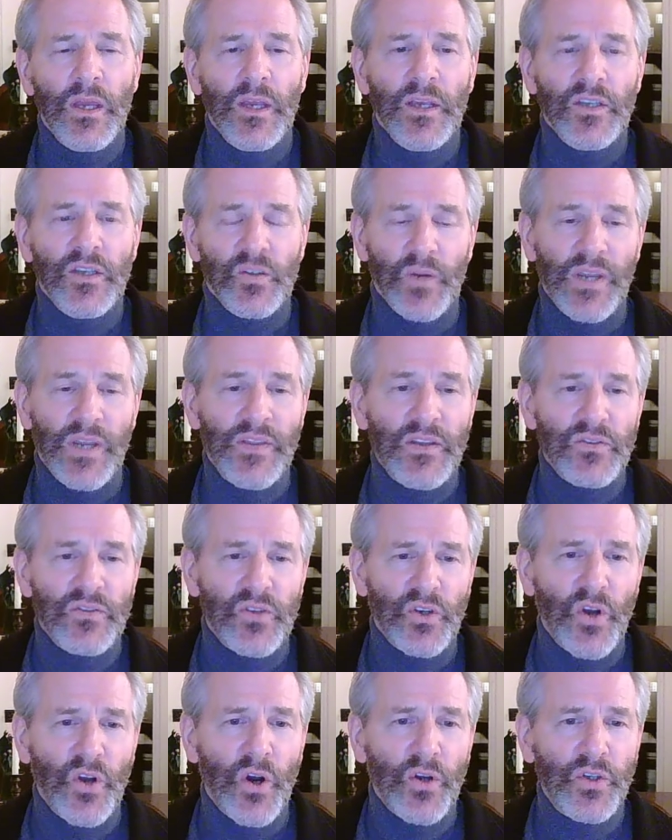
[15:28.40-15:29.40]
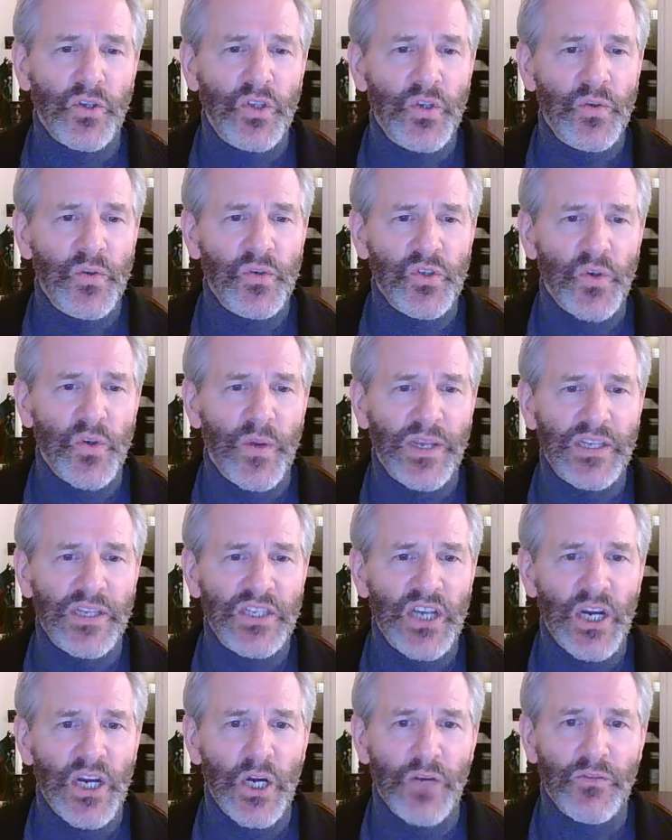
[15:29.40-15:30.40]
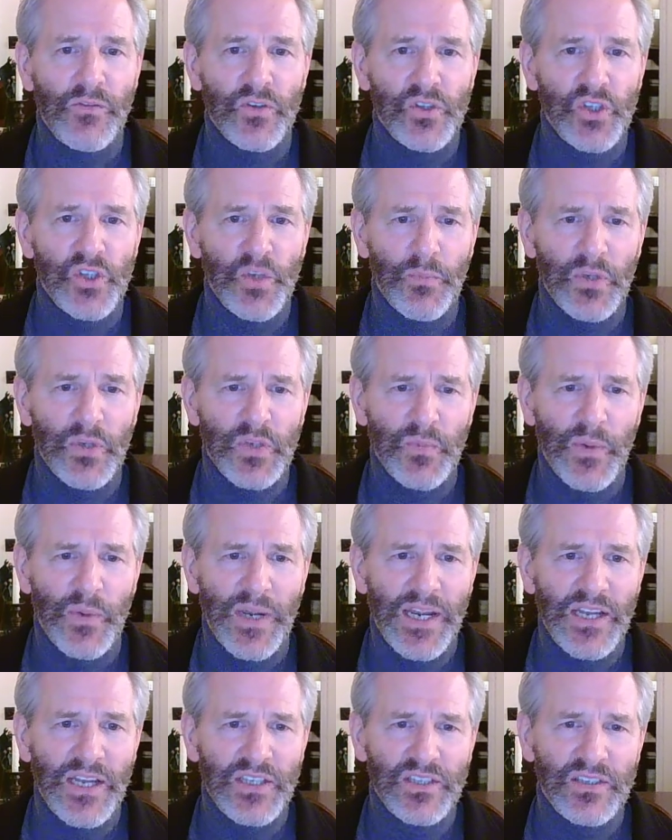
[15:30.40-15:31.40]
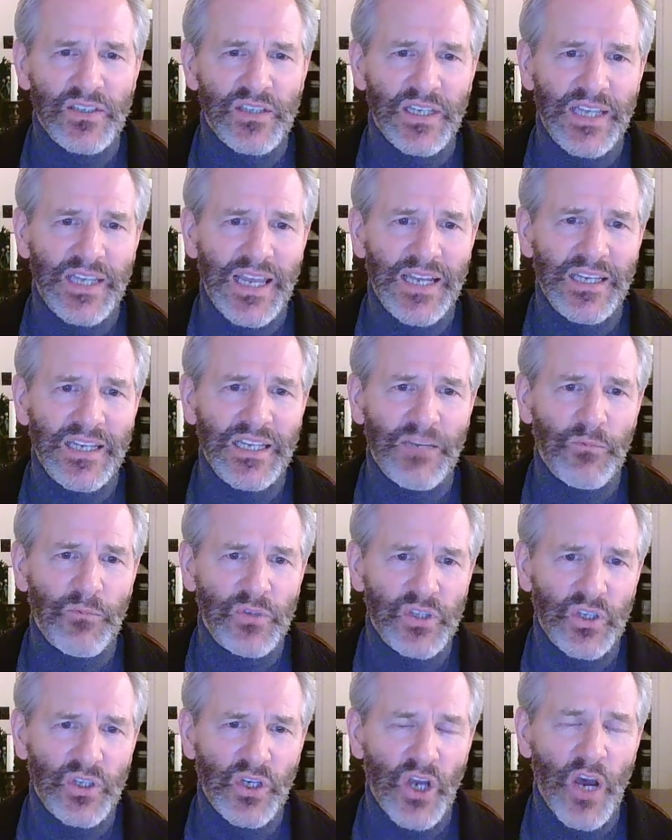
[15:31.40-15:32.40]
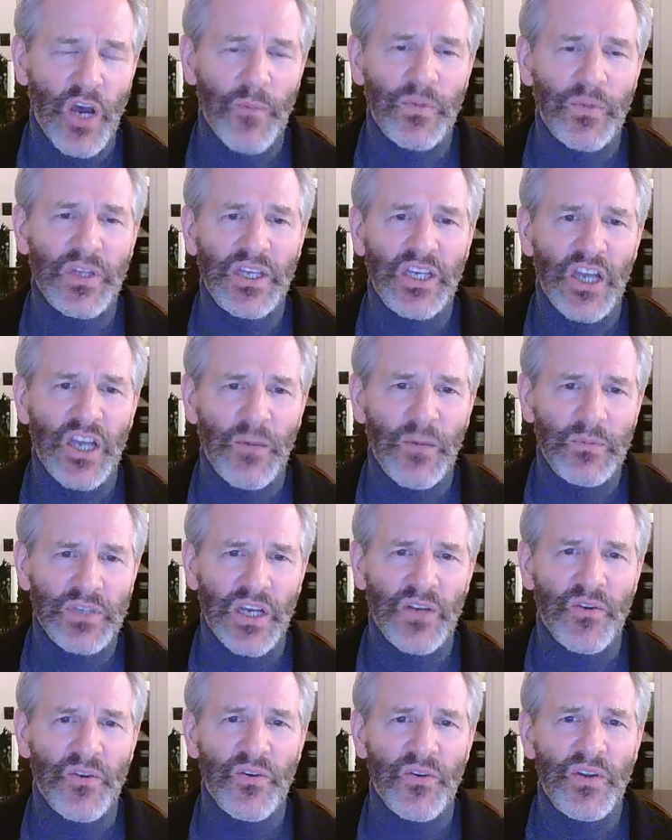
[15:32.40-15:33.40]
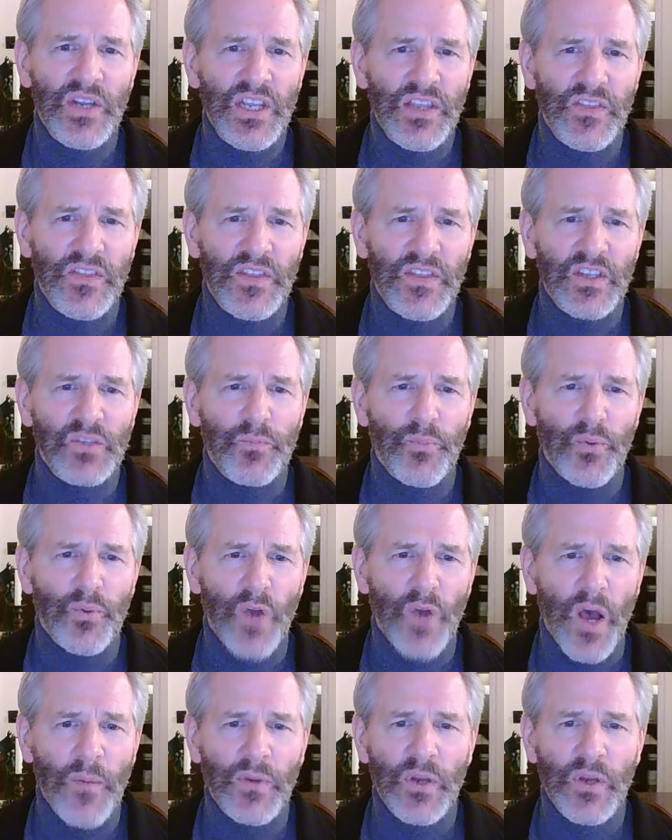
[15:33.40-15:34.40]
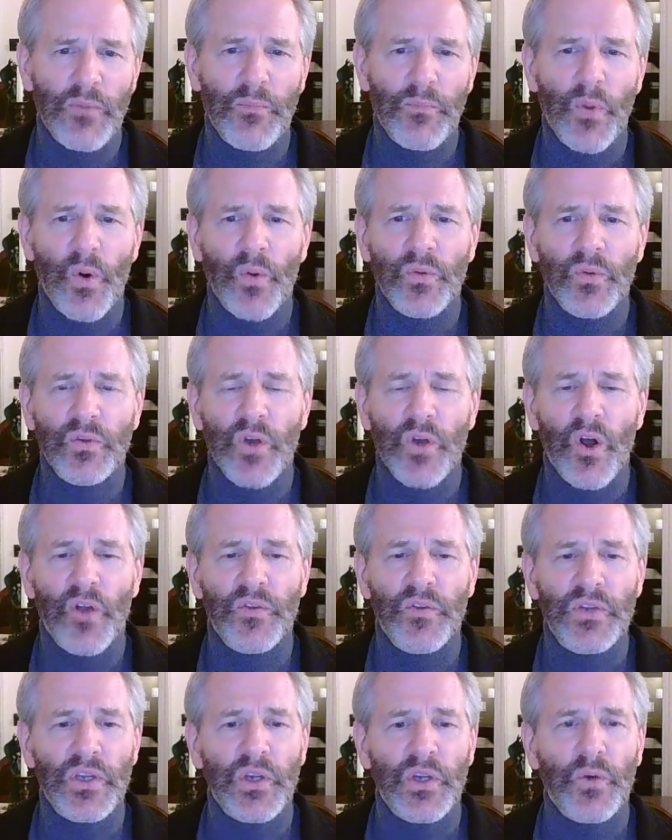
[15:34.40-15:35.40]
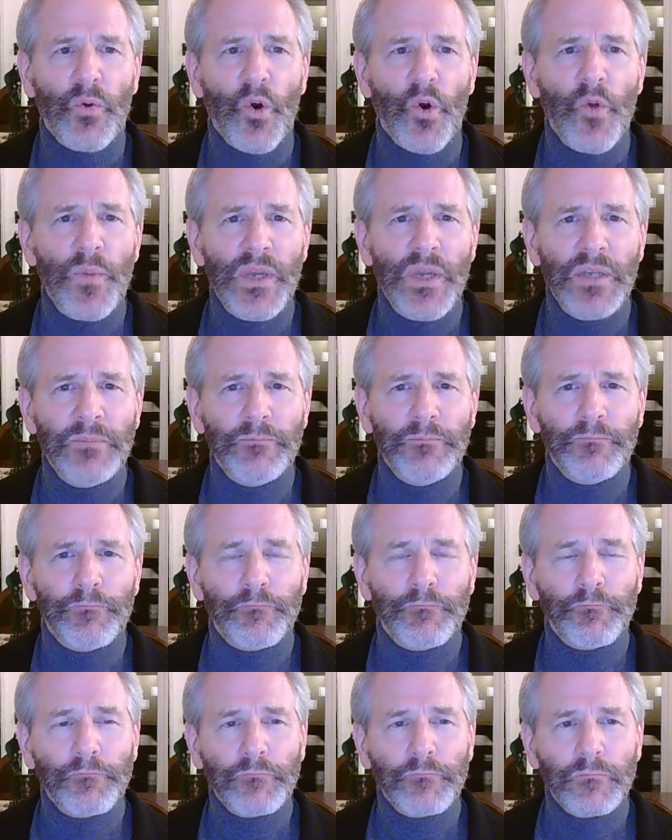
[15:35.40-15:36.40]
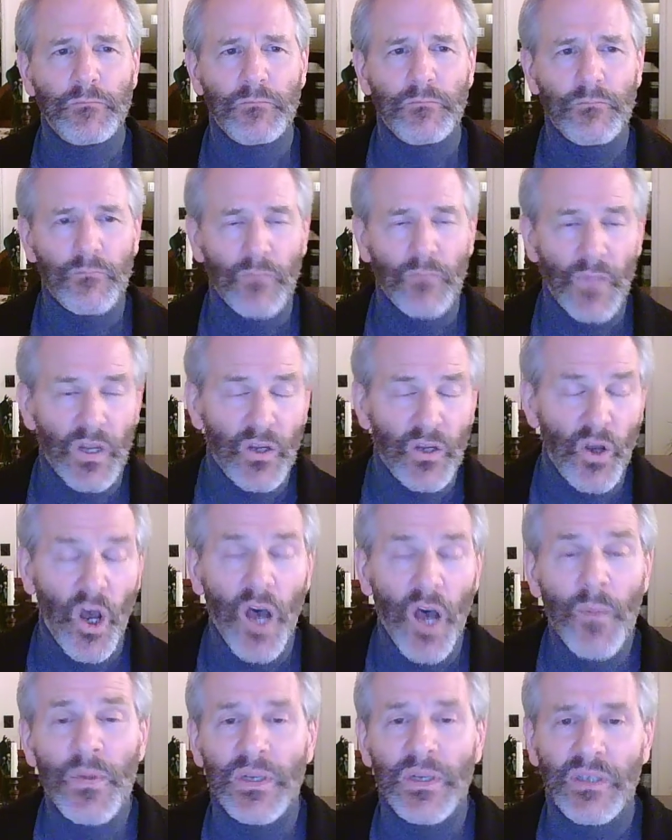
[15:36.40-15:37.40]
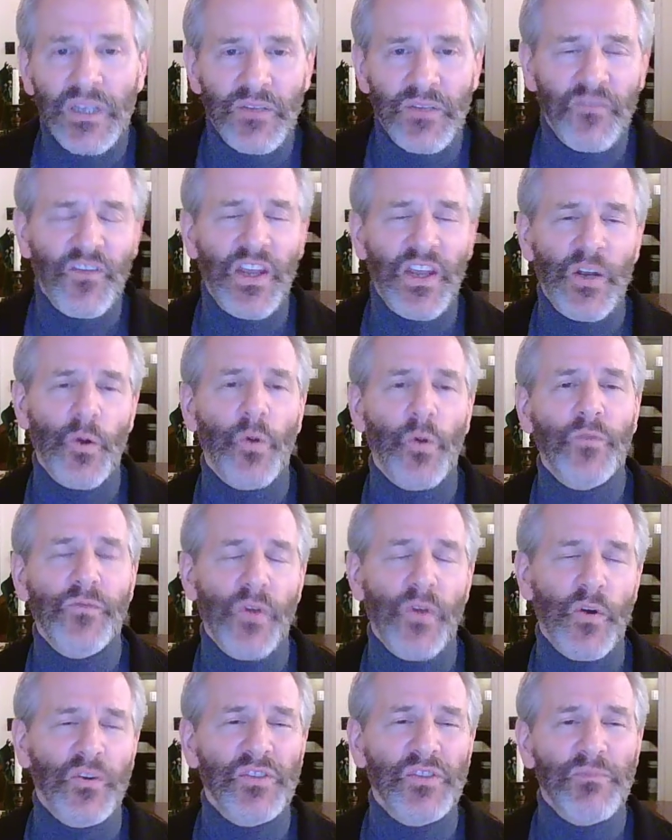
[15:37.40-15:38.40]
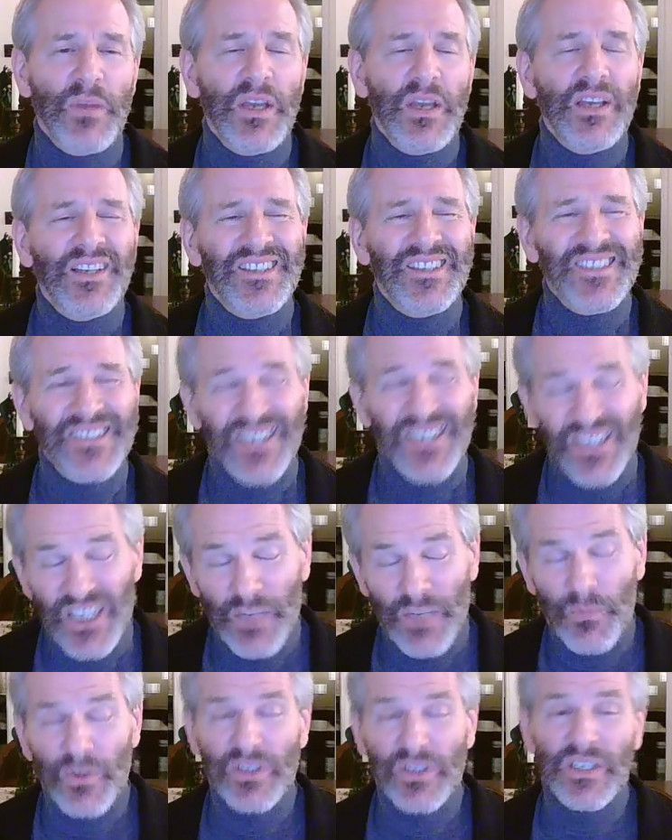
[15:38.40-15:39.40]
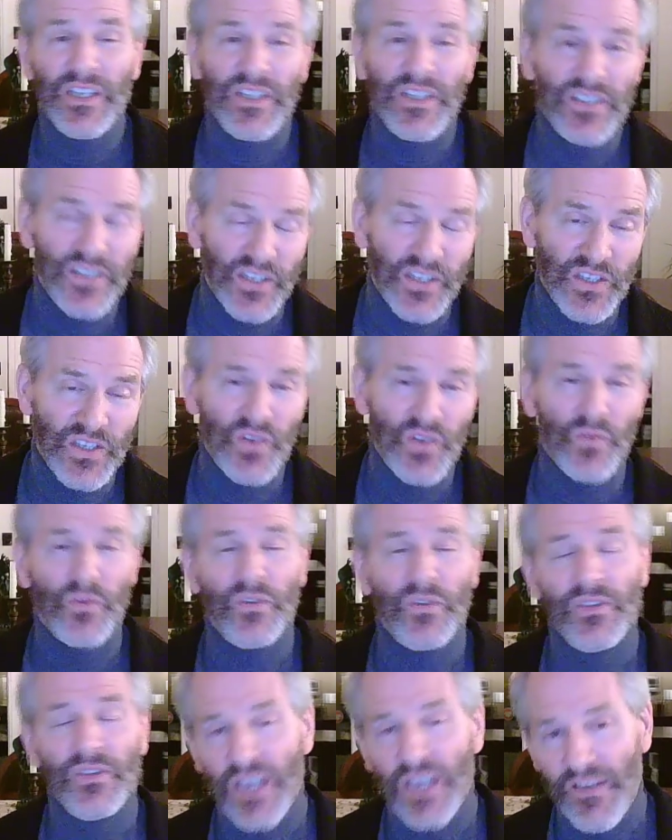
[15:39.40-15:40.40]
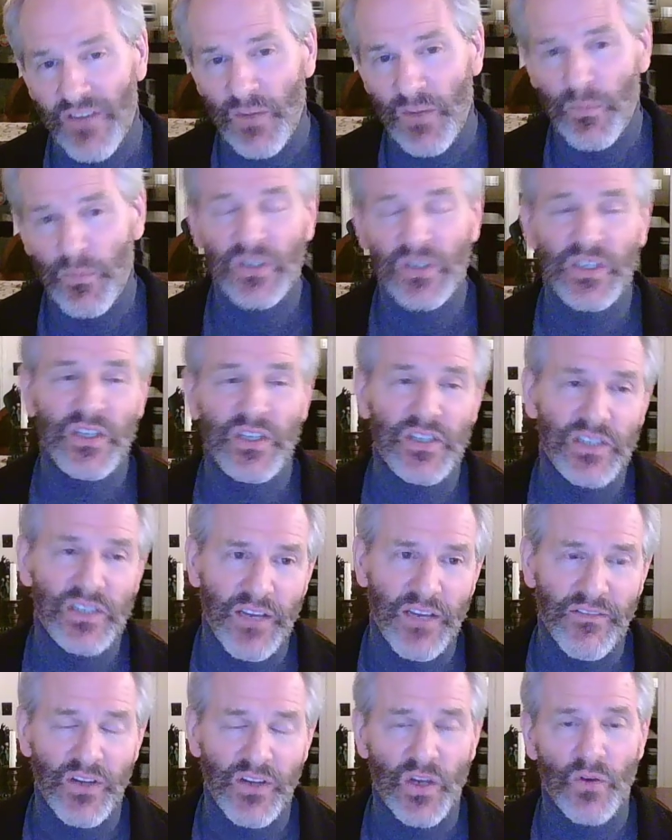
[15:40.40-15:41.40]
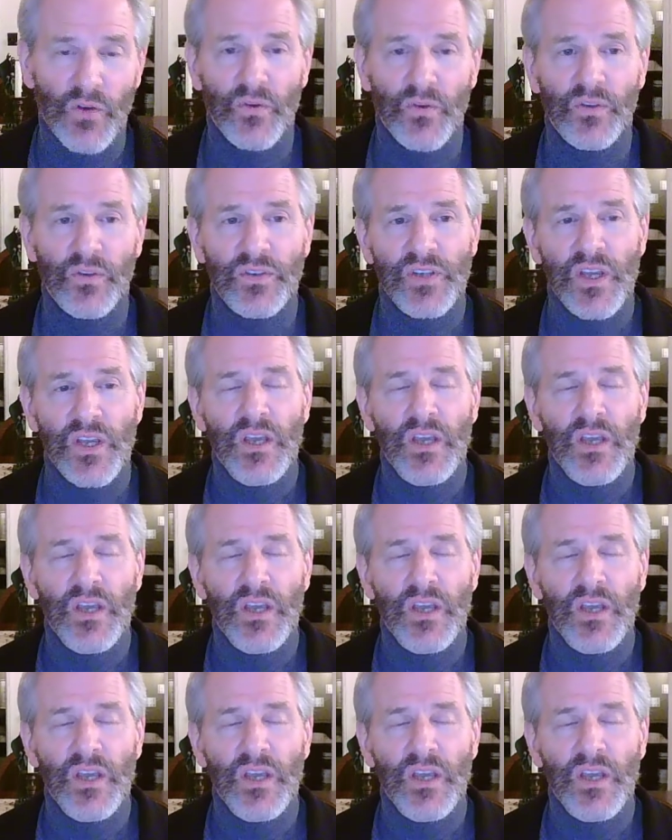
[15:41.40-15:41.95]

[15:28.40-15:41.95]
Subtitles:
So again, there's a cartoon showing a tear of the supraspinatus, again, which commonly comes underneath this prominent bone called the acromion. Common in old folks. 60% of 60-year-olds, 70% of 70-year-olds.